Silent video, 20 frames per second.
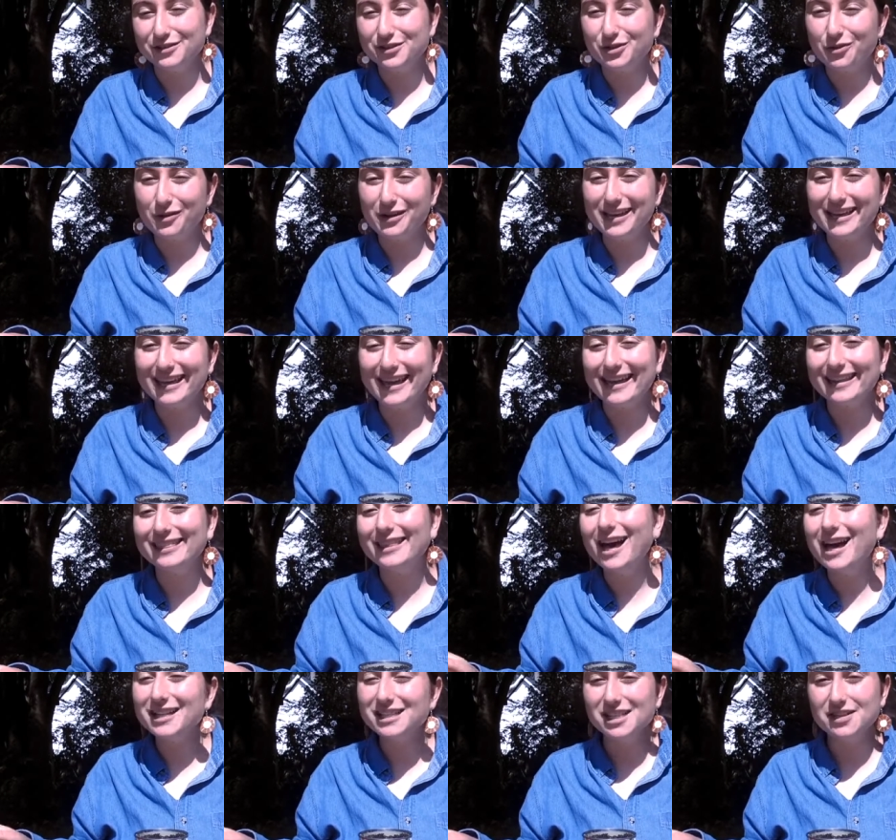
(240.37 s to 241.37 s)
so it can get
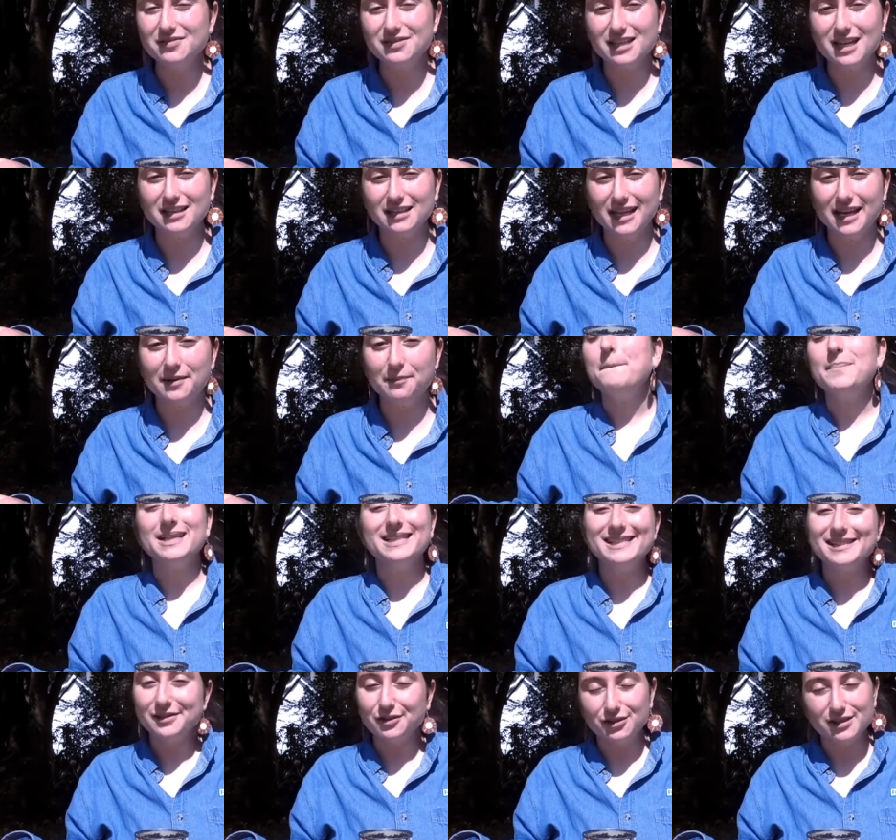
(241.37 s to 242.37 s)
lots of sunlight
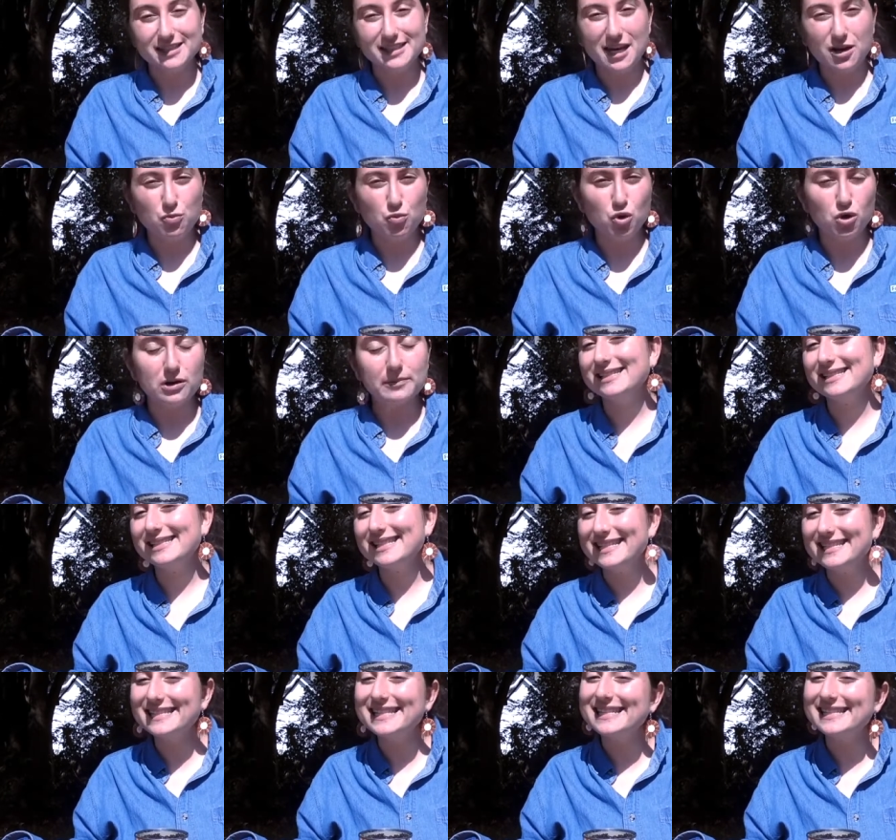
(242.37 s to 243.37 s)
but still stay warm
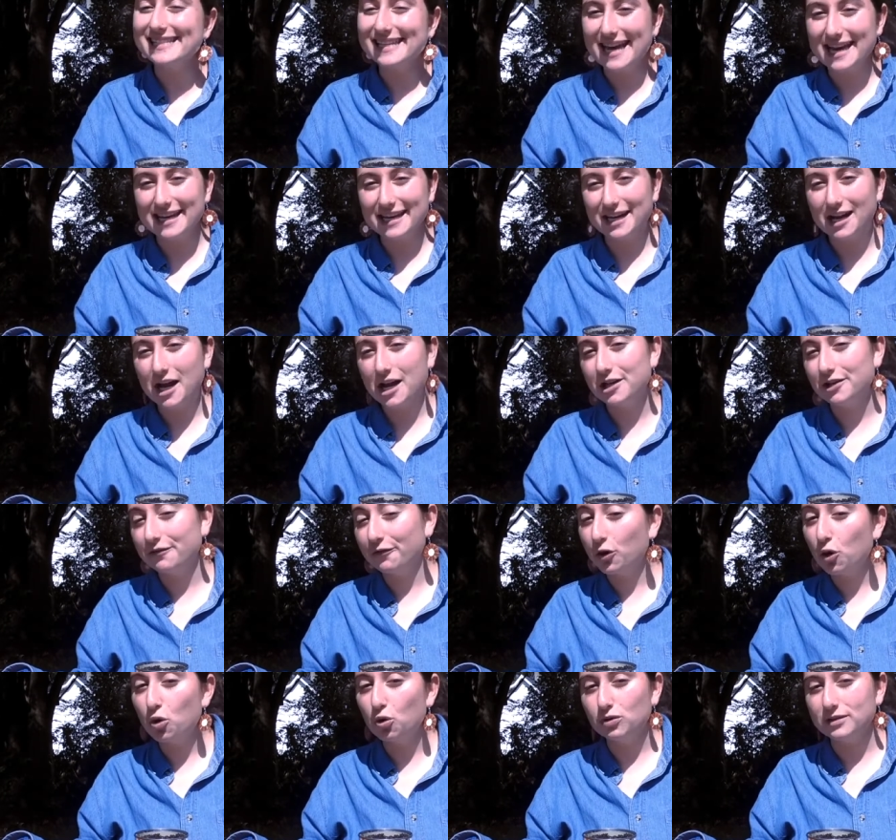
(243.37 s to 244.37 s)
since it's getting kind
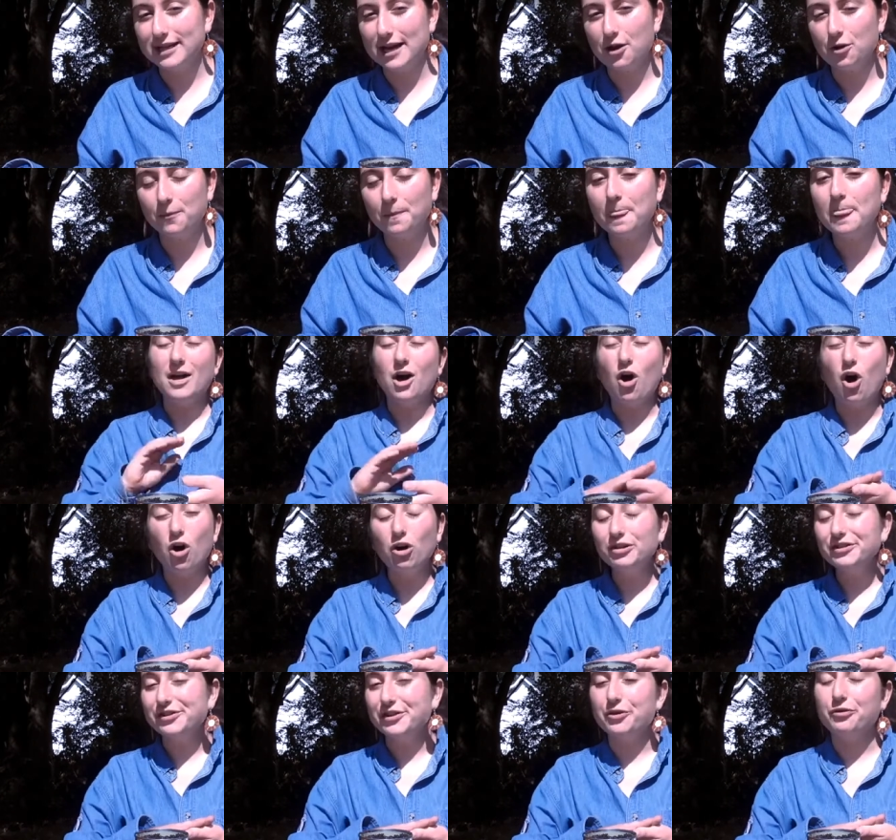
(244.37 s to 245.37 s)
of cold out.
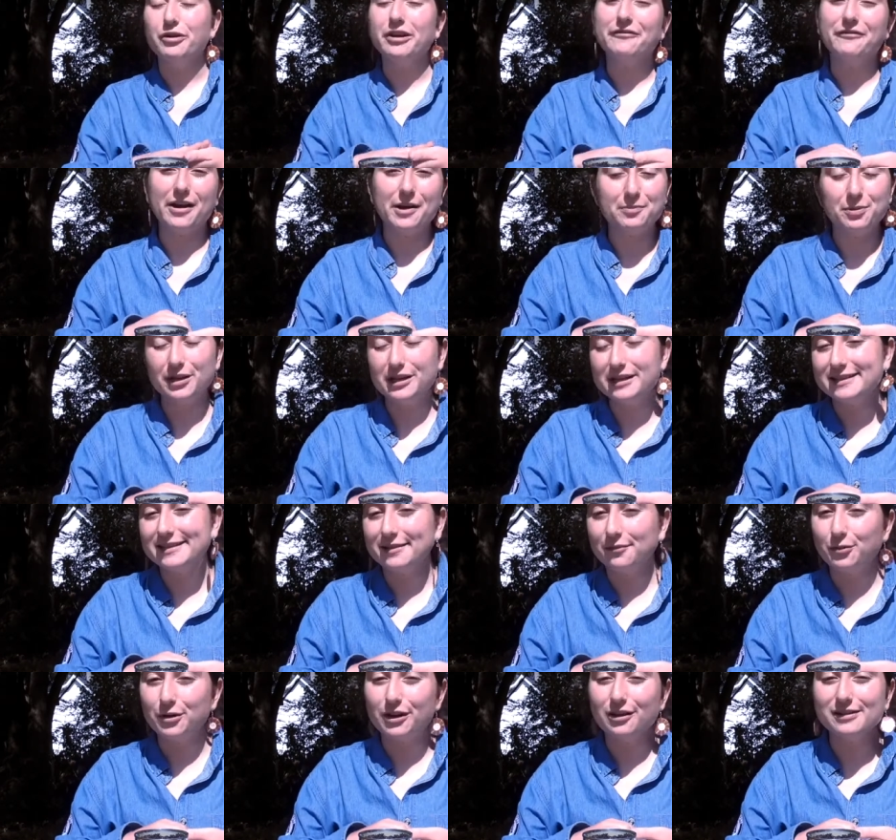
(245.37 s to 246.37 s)
Also, if I put it
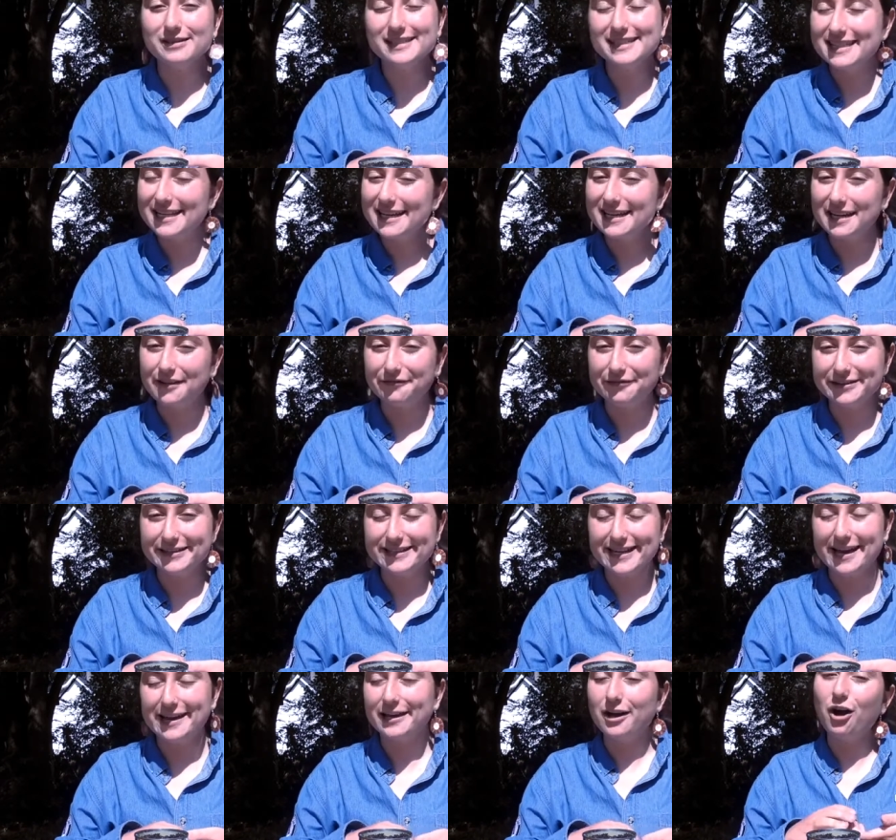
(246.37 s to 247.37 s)
somewhere I'll see it every
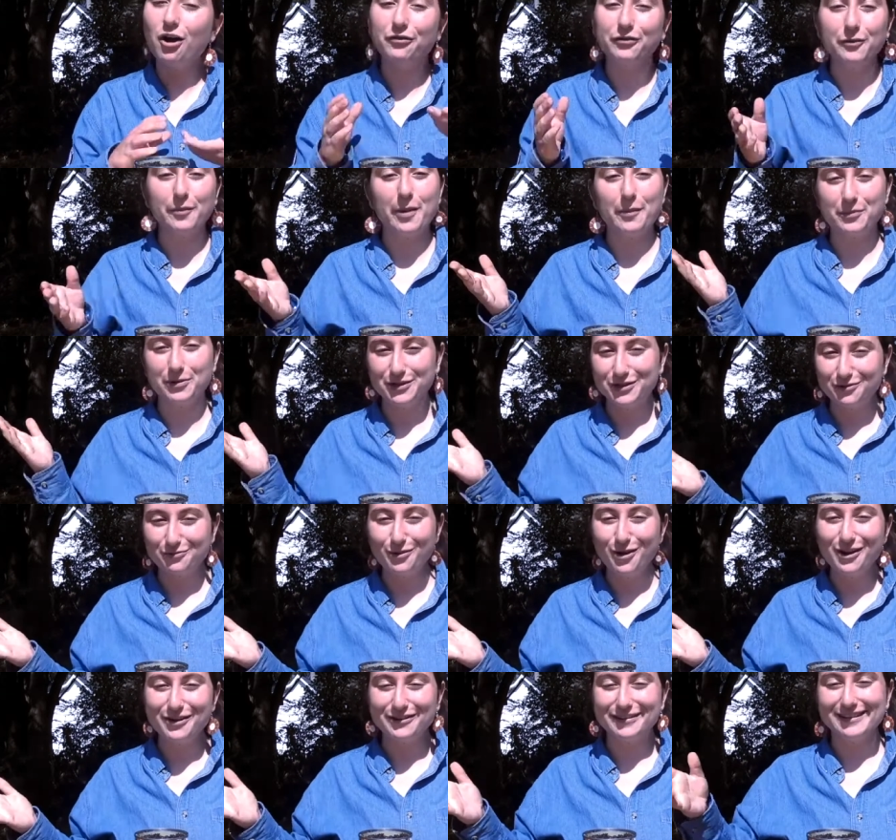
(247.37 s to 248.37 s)
day, I'll remember to
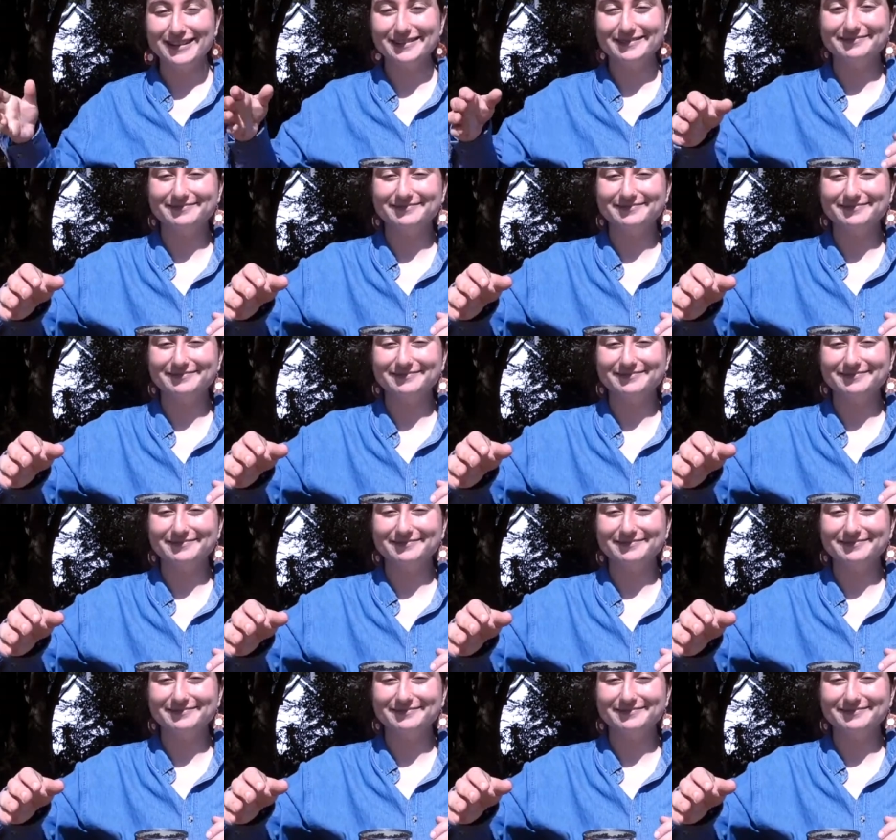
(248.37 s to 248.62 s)
water it.